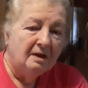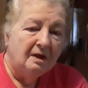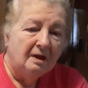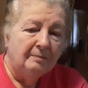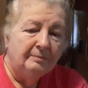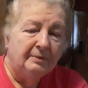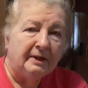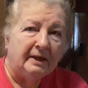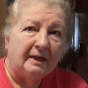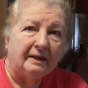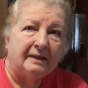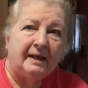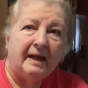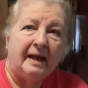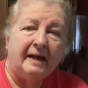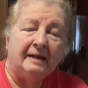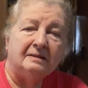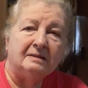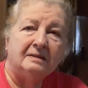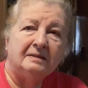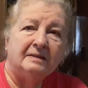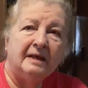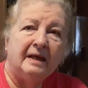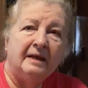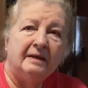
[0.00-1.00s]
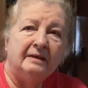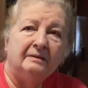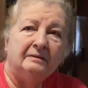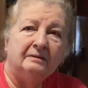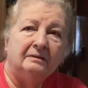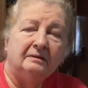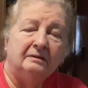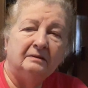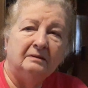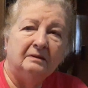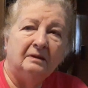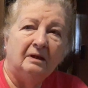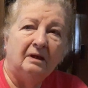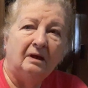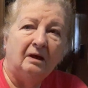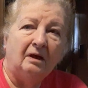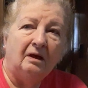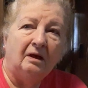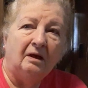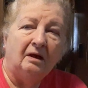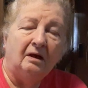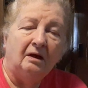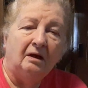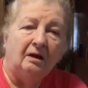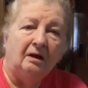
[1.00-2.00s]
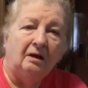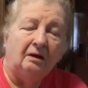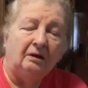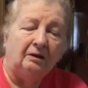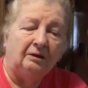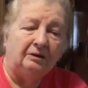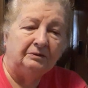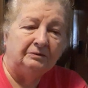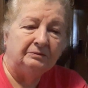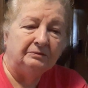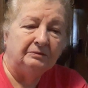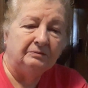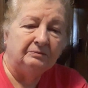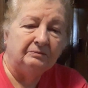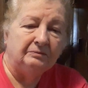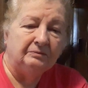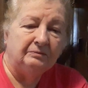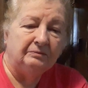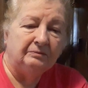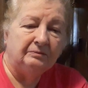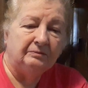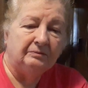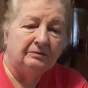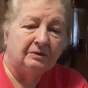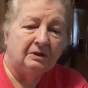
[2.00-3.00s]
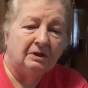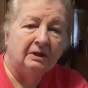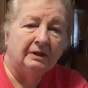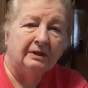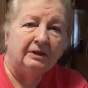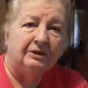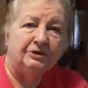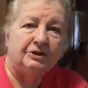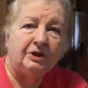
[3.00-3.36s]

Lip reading: But I can't set clear